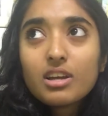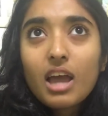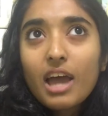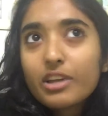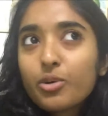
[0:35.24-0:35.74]

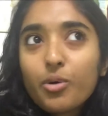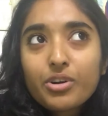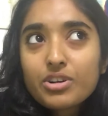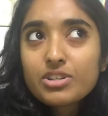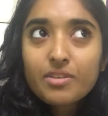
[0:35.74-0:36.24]

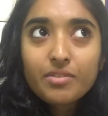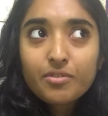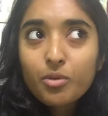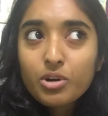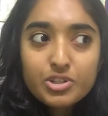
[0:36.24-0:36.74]
headquarters of the
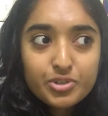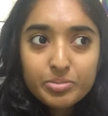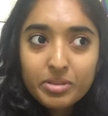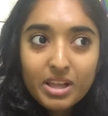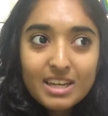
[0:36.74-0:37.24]
forestry
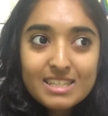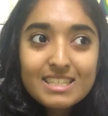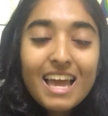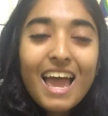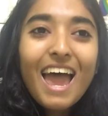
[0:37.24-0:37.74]
place.
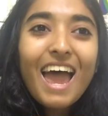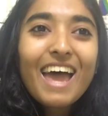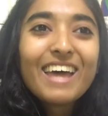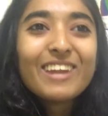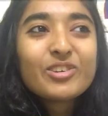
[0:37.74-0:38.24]

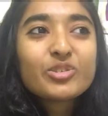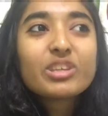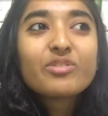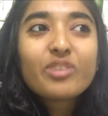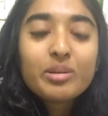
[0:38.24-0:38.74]
And it was
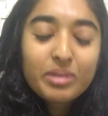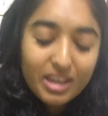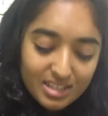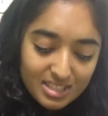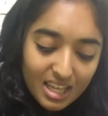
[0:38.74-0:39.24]
really funny
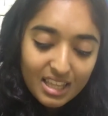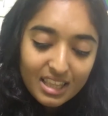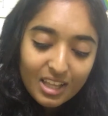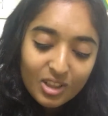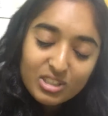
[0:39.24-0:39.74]
because
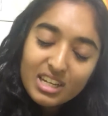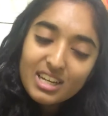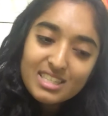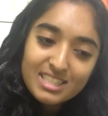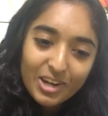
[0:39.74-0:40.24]
they looked at
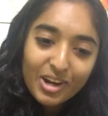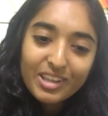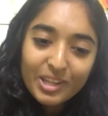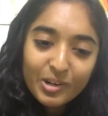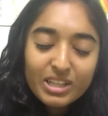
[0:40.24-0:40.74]
us there
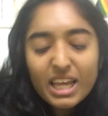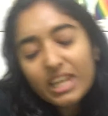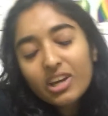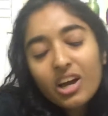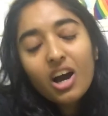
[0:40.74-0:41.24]
and they were
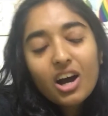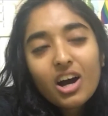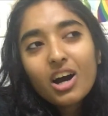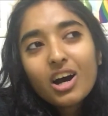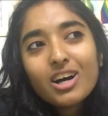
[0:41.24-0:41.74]
like,
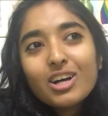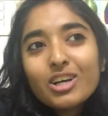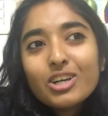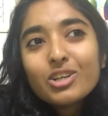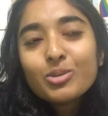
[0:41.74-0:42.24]

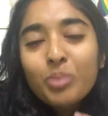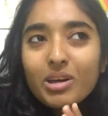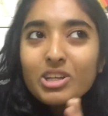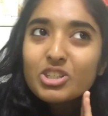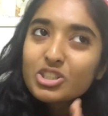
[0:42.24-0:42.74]
you
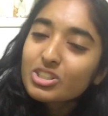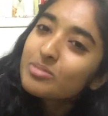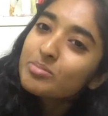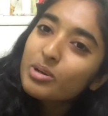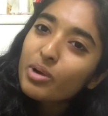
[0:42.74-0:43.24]
probably
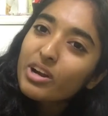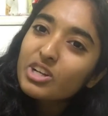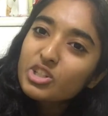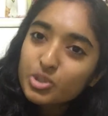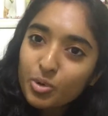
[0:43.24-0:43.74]
shouldn't be
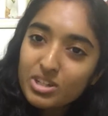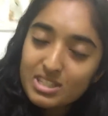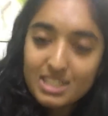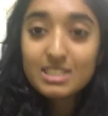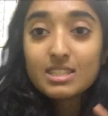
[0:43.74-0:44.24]
wearing shorts,
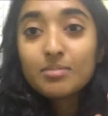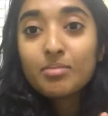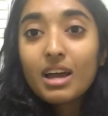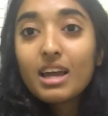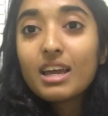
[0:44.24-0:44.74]
because
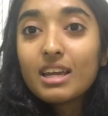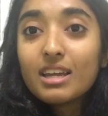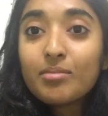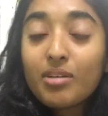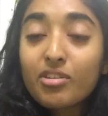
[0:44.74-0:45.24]
my
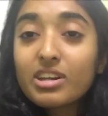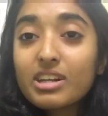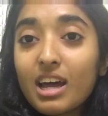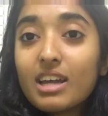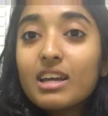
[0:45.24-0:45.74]
friend and
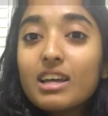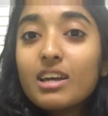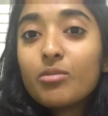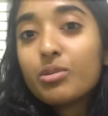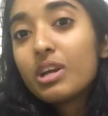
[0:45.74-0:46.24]
I,
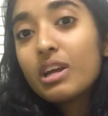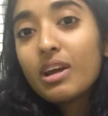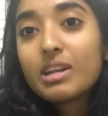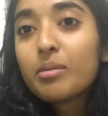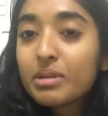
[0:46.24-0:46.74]
we
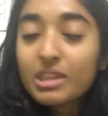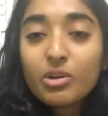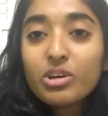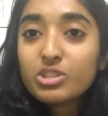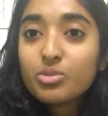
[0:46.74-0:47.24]
ended up being the
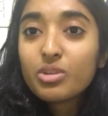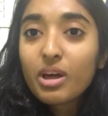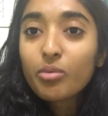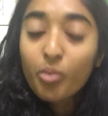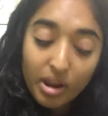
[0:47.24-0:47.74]
only 2
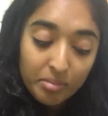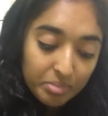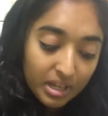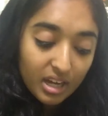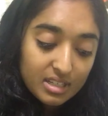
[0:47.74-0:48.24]
that went
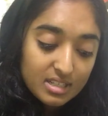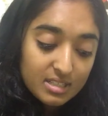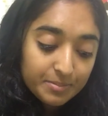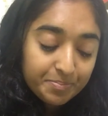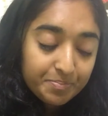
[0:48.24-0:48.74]
because